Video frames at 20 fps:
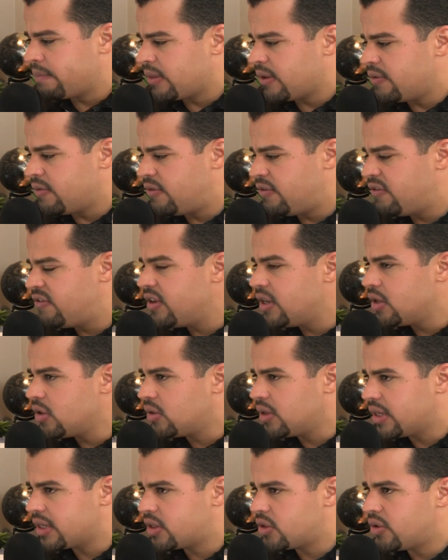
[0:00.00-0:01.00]
feel
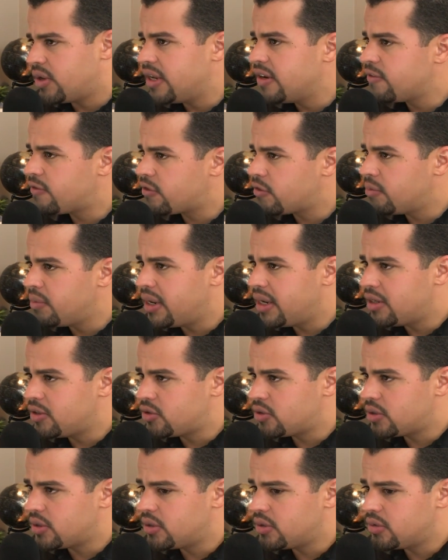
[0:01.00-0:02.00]
like their
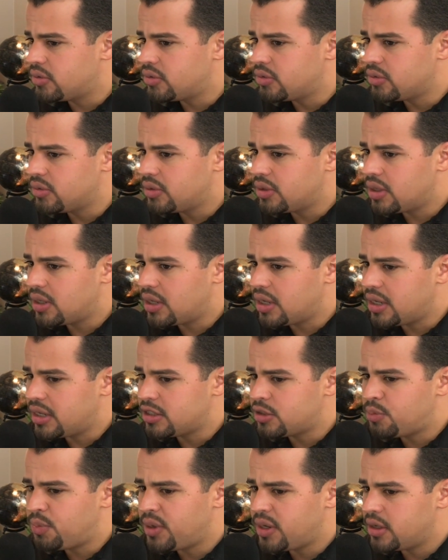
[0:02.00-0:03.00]
information is
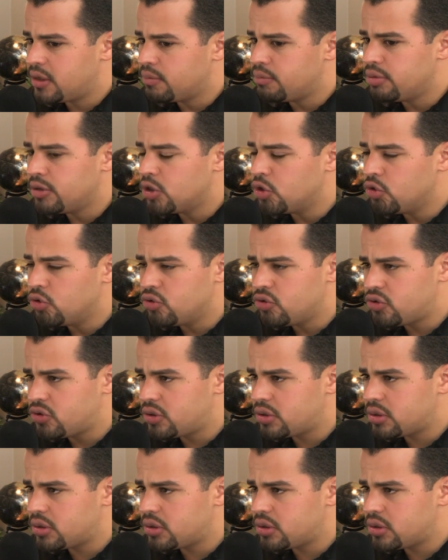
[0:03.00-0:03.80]
being abused?